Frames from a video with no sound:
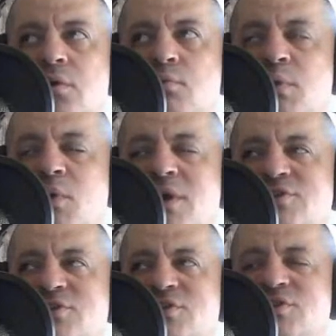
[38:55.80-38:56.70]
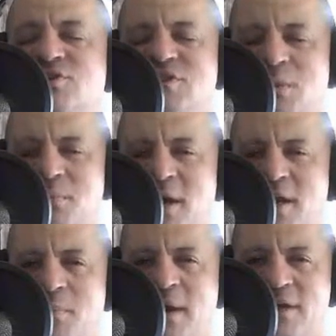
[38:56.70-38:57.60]
we want some kind
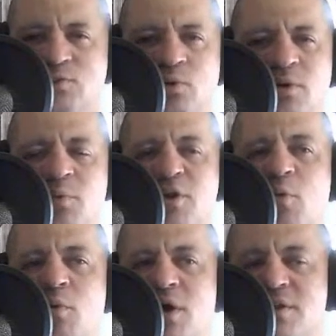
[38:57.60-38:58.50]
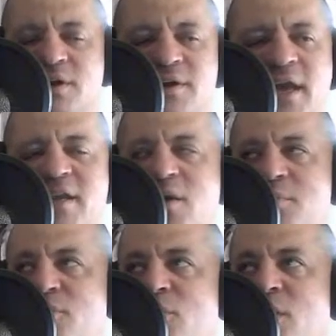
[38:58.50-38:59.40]
of backstory. We don't want the
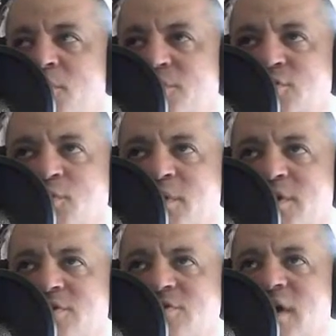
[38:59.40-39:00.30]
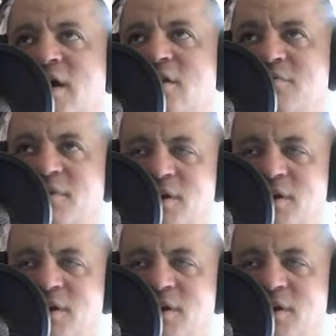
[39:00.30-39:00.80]
AEW unrestricted style of